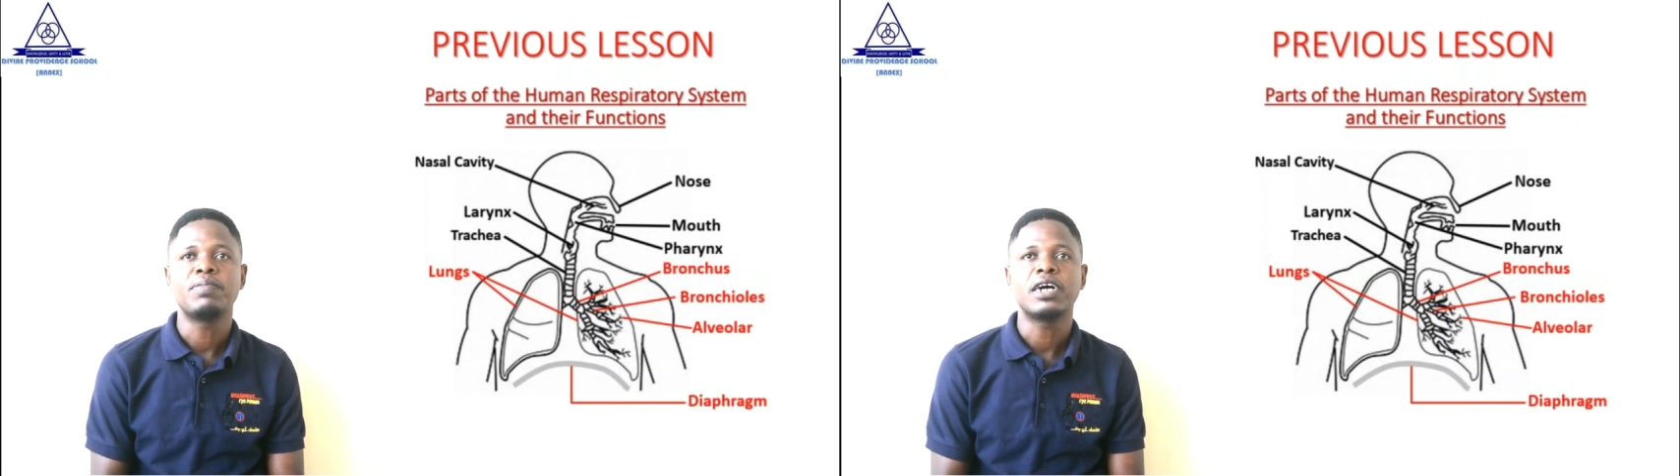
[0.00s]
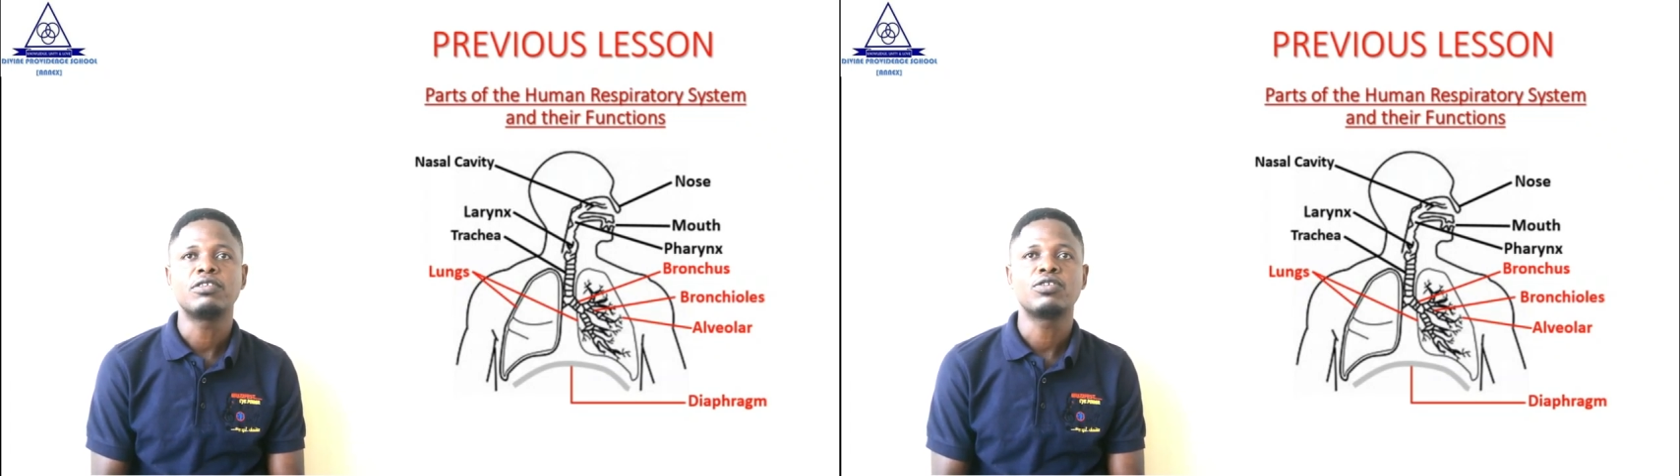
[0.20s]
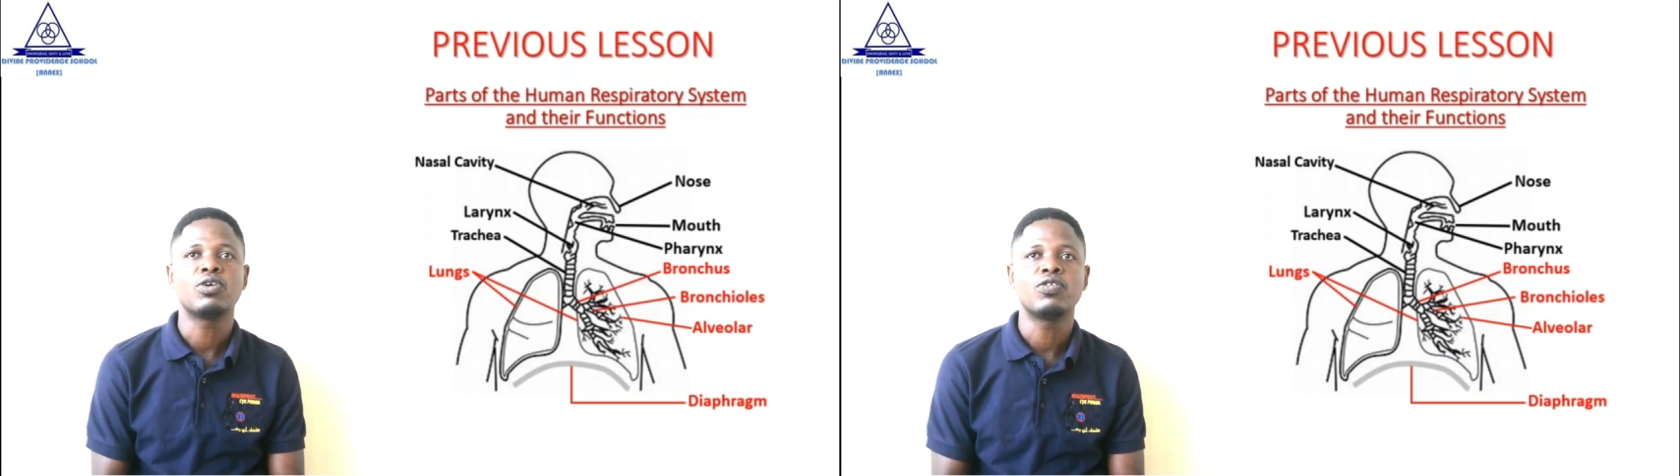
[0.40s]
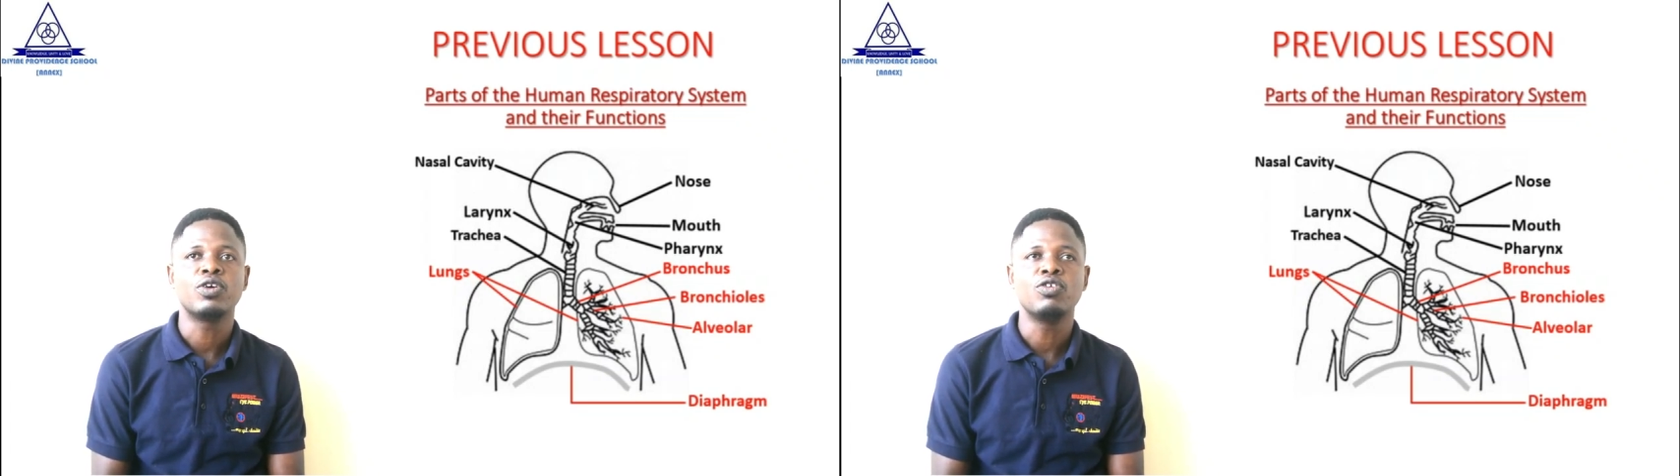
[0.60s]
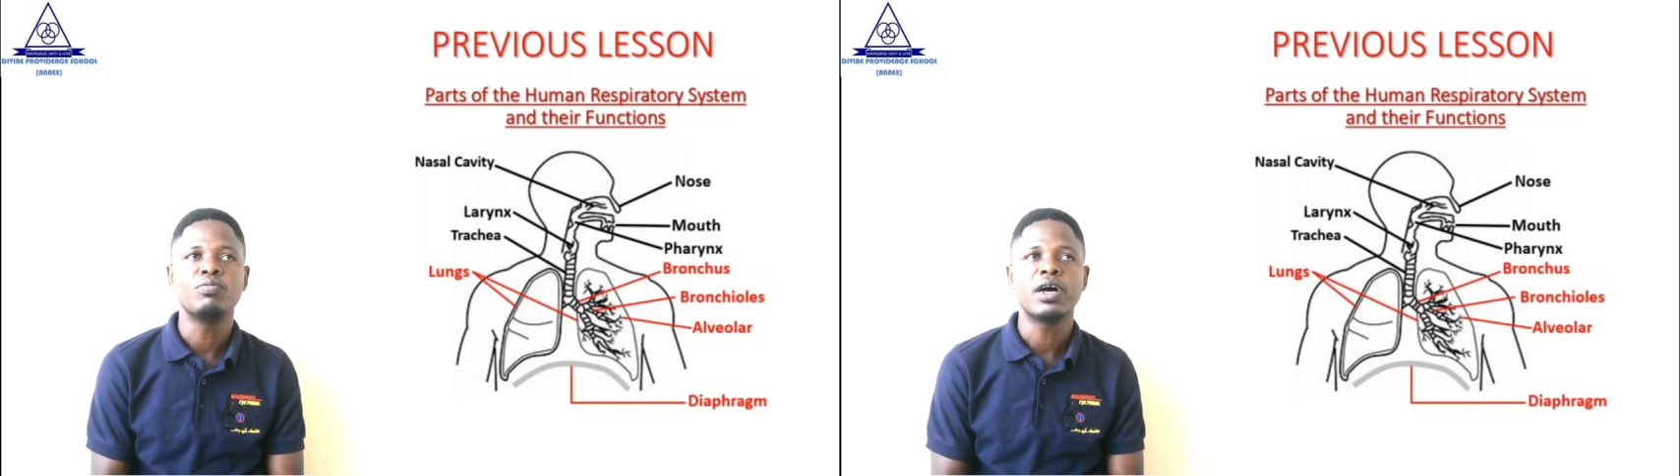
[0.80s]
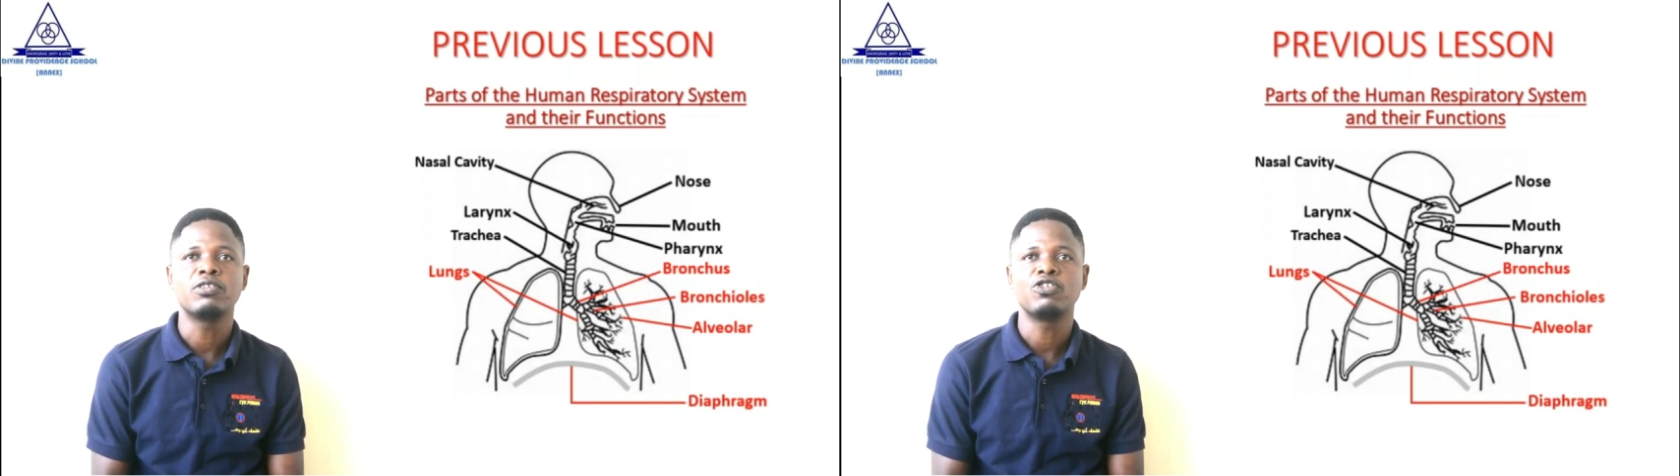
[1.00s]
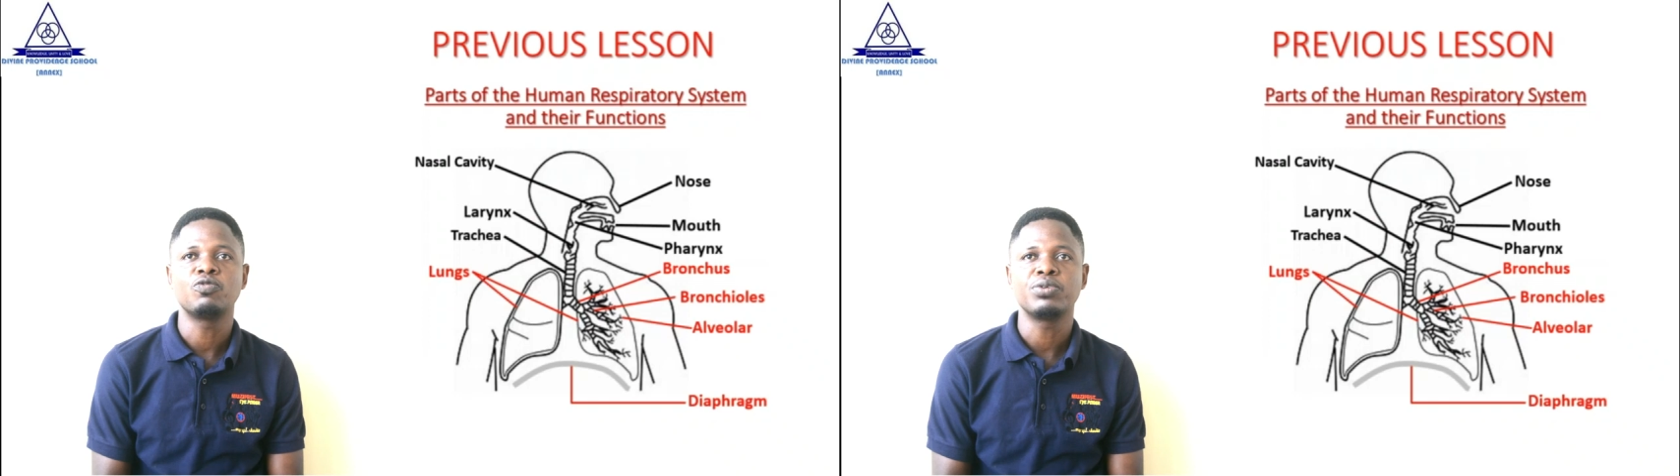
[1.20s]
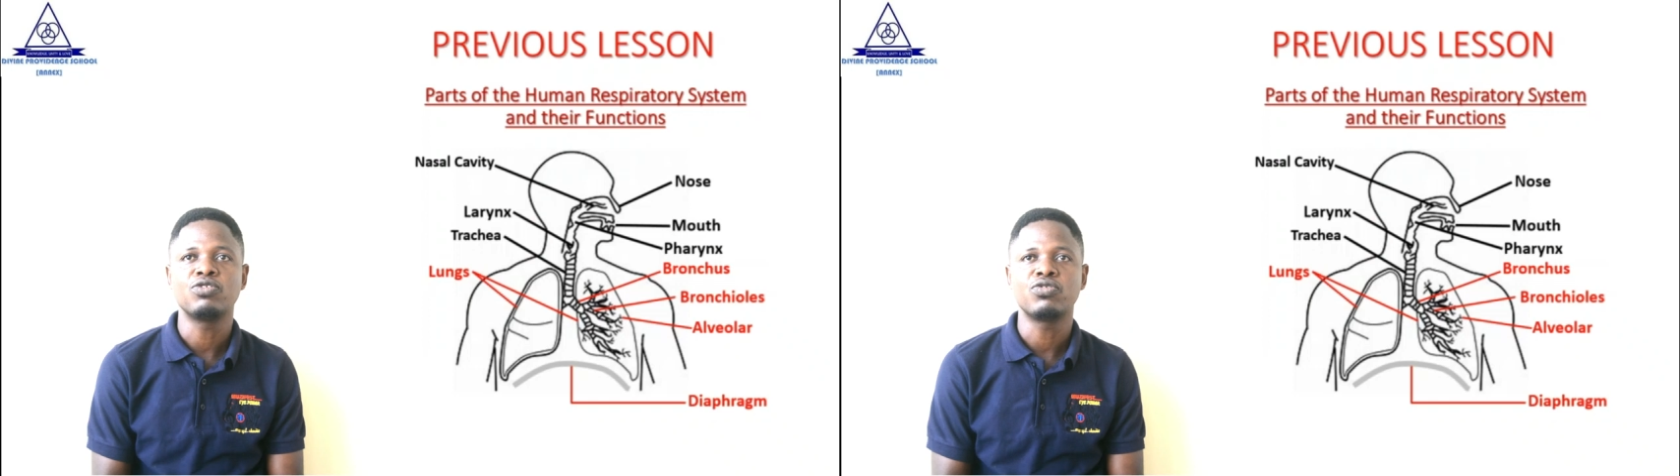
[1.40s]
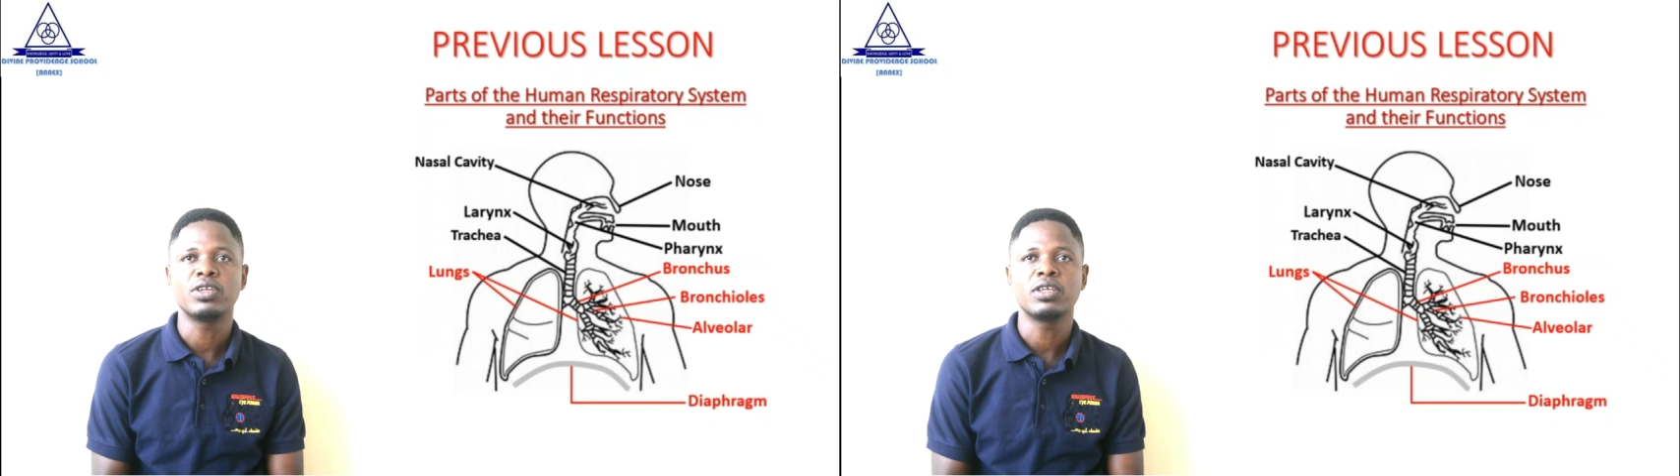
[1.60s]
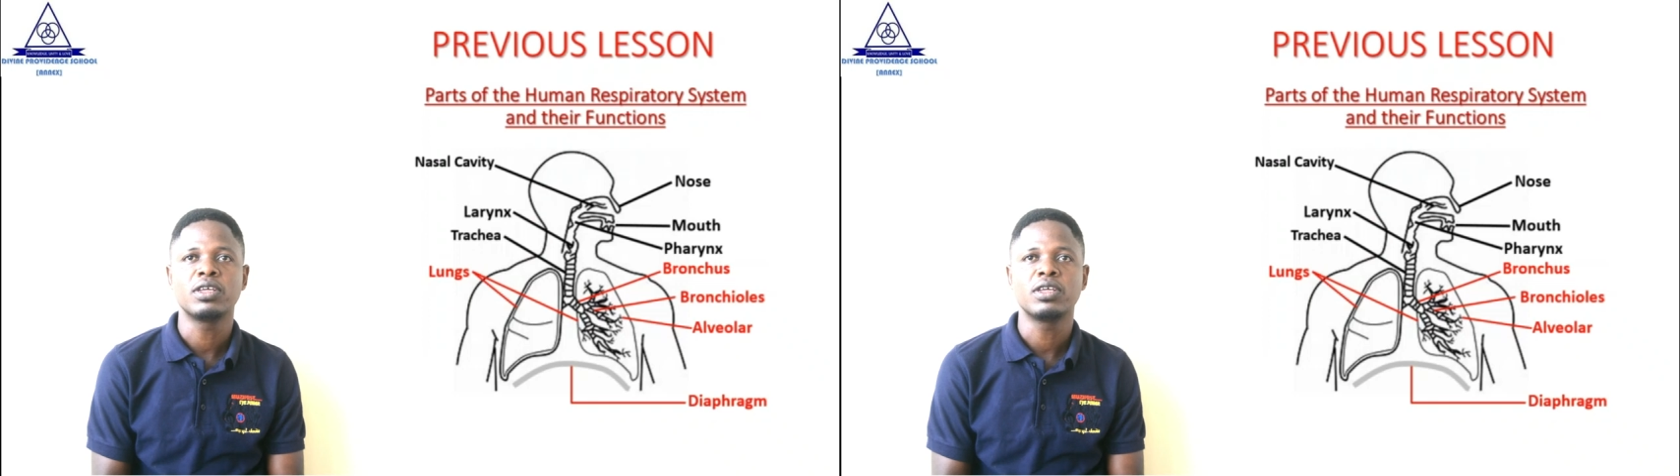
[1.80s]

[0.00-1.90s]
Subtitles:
parts of the human respiratory